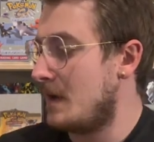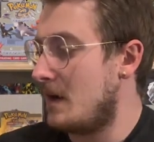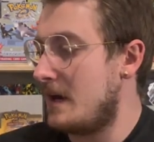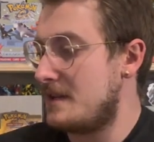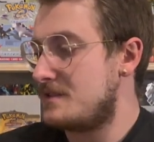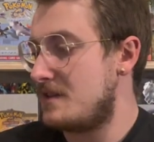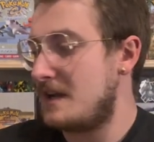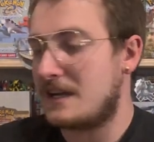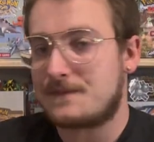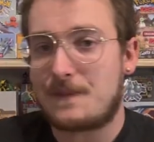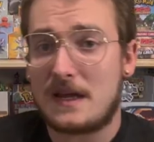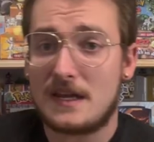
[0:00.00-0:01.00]
All right, so the
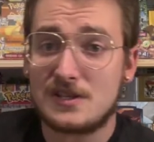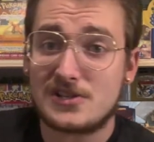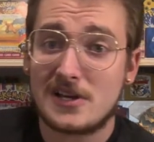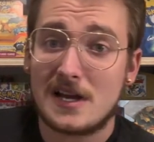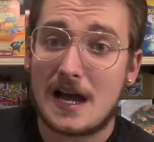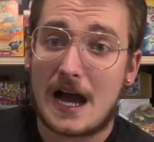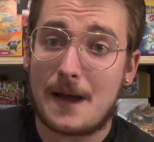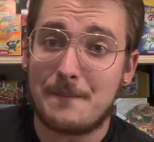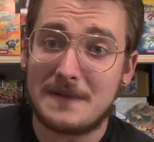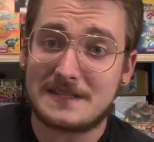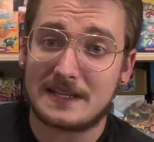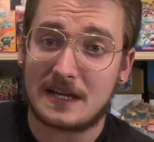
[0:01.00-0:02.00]
next page, I'm
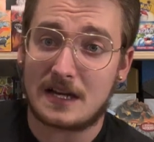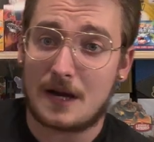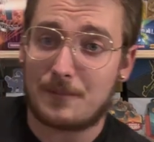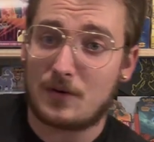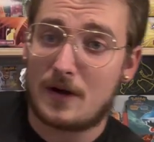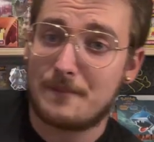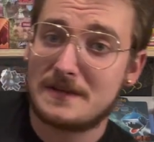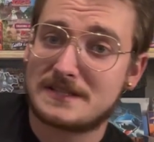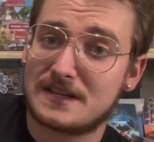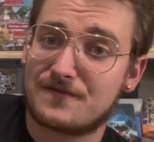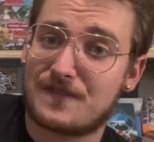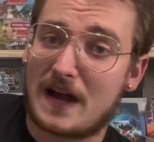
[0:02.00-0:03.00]
missing a couple. I'm
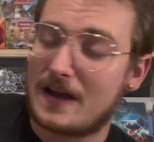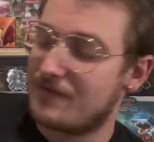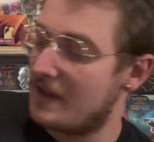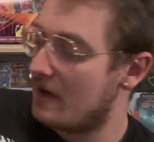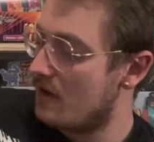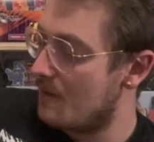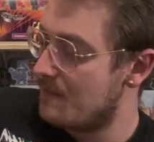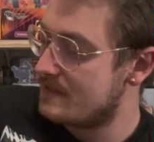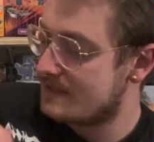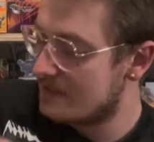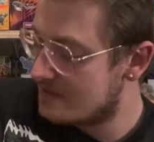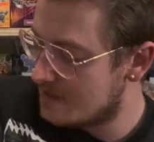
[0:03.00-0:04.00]
missing five there. I'm
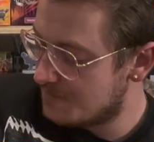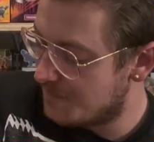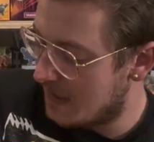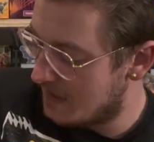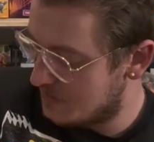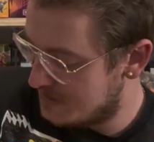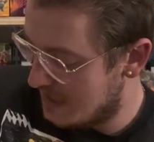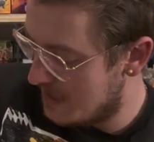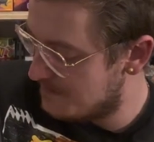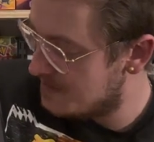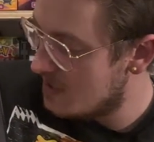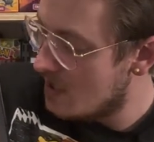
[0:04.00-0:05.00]
missing some fire
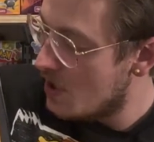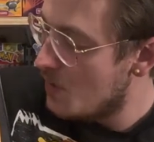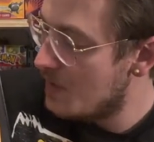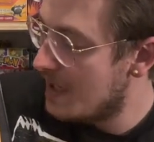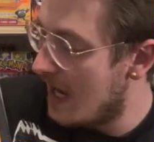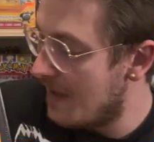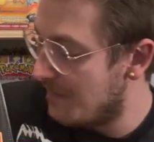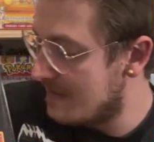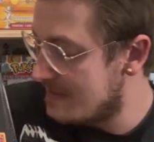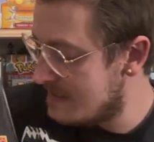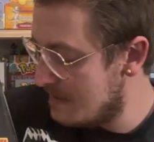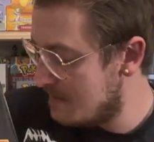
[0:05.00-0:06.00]
types. We got the
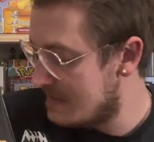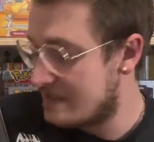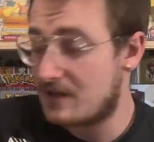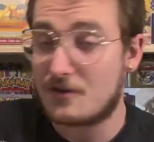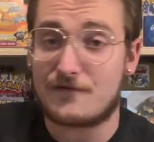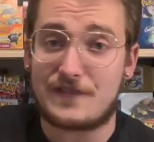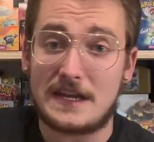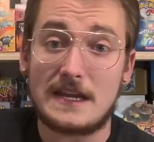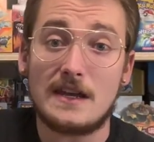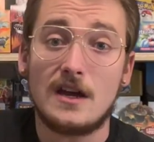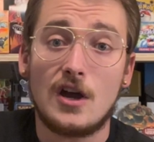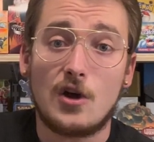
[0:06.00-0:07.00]
Simisear
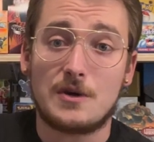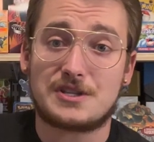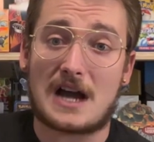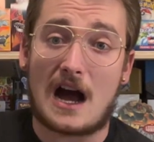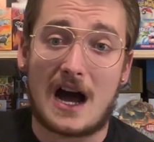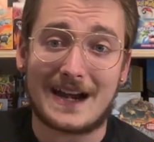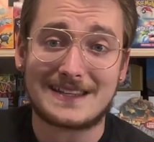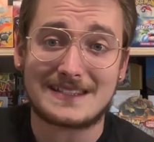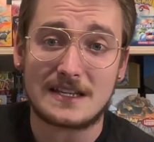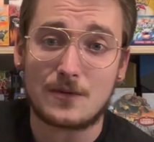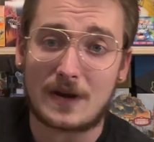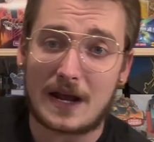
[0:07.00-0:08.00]
V, which
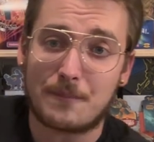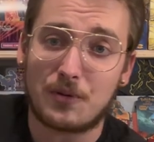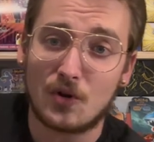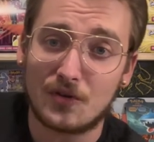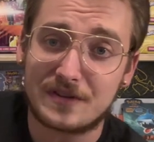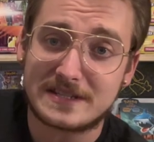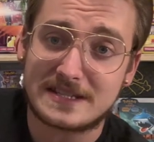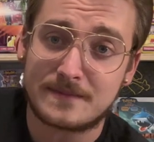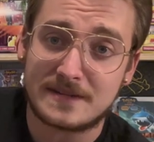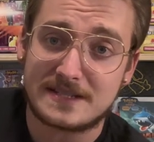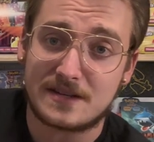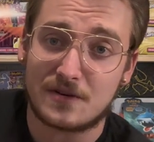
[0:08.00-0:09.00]
honestly, when I pulled the
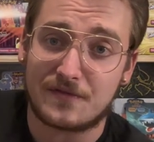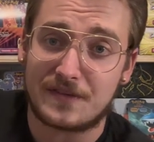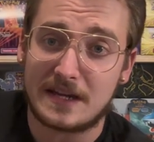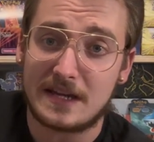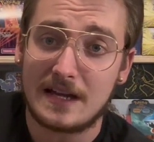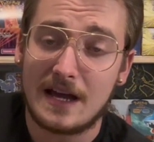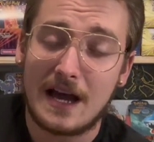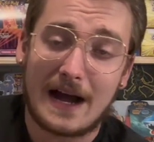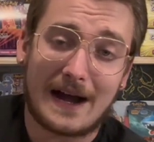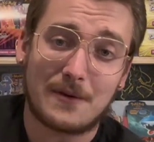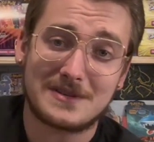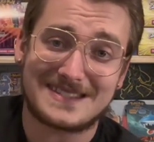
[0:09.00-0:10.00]
Simisear V,
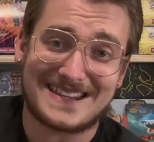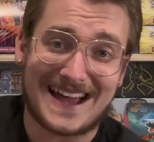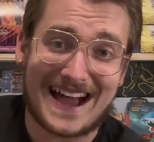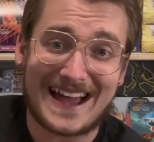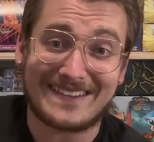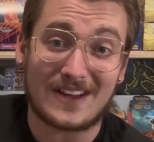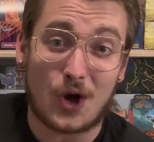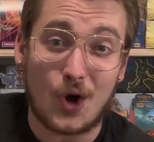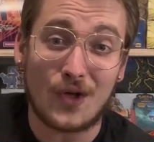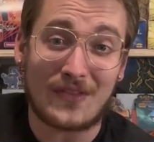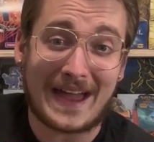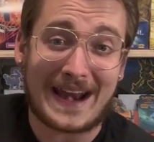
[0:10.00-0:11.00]
I was not
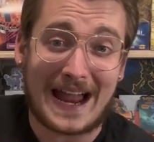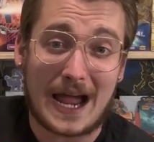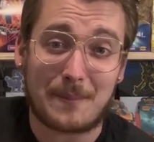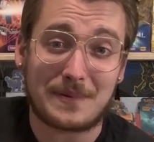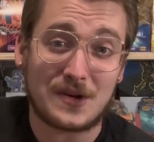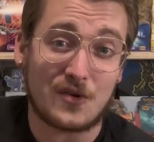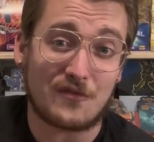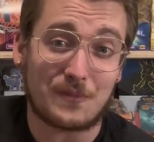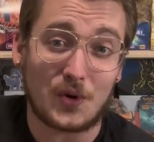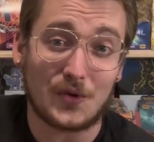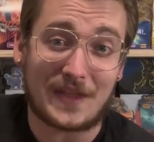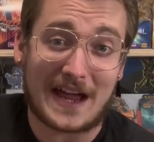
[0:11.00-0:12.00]
all that happy to have
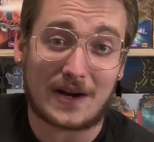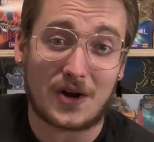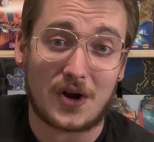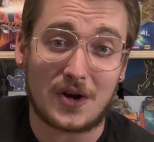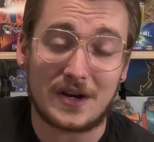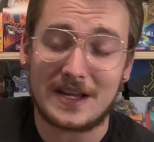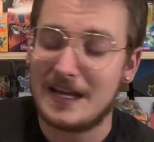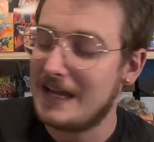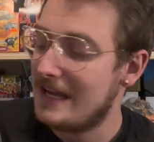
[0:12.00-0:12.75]
pulled that card.